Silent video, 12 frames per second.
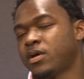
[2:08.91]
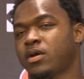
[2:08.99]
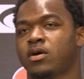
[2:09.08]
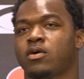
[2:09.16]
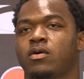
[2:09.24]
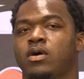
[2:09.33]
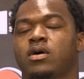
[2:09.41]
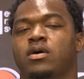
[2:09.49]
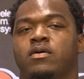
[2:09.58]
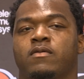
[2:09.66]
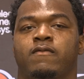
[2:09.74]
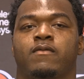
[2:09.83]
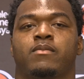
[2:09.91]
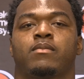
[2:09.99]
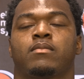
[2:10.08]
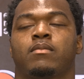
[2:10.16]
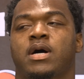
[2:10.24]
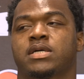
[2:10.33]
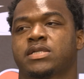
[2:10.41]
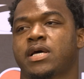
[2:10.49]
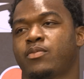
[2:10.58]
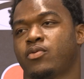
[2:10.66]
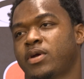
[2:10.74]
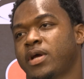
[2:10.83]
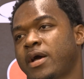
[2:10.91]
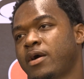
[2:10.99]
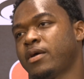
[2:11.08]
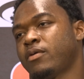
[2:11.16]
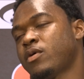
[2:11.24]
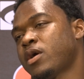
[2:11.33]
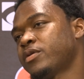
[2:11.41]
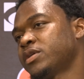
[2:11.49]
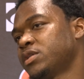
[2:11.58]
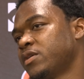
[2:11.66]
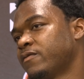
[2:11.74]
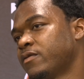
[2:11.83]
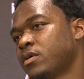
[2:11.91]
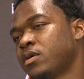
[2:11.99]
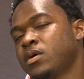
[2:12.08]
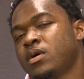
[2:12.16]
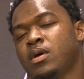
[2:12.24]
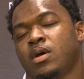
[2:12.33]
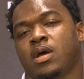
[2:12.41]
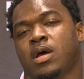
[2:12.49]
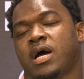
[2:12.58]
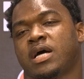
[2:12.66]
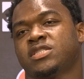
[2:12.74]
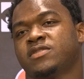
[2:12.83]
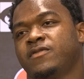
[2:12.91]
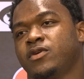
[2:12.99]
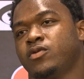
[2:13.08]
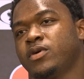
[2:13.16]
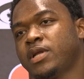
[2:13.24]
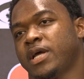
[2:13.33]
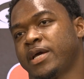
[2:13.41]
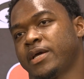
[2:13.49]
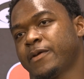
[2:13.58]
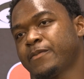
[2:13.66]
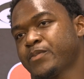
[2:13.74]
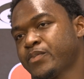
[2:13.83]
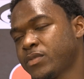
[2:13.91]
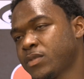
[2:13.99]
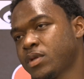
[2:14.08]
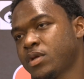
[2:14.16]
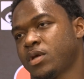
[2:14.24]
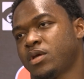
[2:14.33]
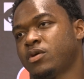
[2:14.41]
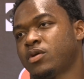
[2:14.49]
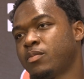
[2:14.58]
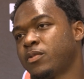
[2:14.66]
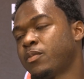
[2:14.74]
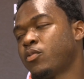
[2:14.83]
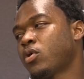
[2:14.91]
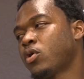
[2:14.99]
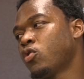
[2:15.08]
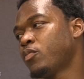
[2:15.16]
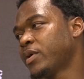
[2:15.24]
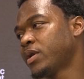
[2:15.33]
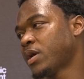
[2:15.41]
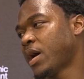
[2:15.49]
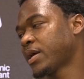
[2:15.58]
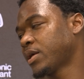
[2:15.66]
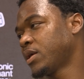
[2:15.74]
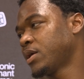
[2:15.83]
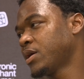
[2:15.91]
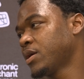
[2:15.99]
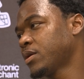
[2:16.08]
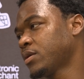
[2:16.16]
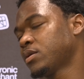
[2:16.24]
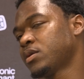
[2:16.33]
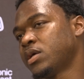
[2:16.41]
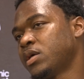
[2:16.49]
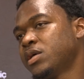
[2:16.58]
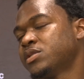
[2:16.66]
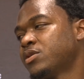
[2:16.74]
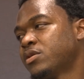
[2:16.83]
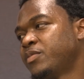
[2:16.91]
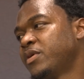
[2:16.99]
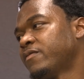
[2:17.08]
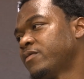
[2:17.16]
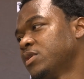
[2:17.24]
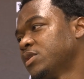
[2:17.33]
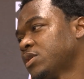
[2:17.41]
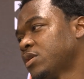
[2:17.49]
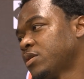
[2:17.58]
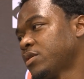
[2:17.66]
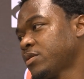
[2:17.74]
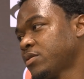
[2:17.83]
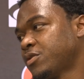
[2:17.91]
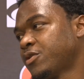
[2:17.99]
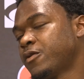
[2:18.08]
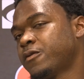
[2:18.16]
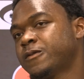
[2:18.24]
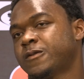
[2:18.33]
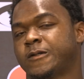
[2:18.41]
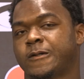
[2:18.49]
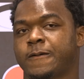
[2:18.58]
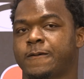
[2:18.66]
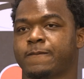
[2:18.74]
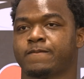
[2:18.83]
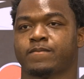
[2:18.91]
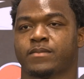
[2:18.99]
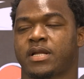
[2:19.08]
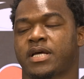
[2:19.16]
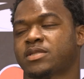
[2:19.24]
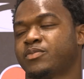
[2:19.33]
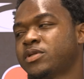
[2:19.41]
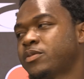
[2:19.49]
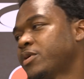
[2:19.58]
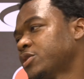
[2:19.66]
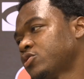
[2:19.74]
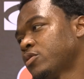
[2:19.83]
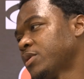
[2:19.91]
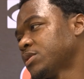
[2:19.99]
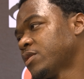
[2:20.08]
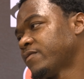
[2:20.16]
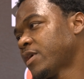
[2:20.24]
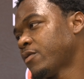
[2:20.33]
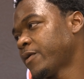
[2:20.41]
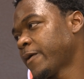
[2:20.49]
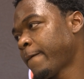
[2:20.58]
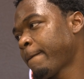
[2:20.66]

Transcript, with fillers: You know, uh, from my standpoint at wide receiver, I just view it like, you know, the, the more open I can get, the easier to be for Deshaun. You know, um, I like to put the pressure on myself that way.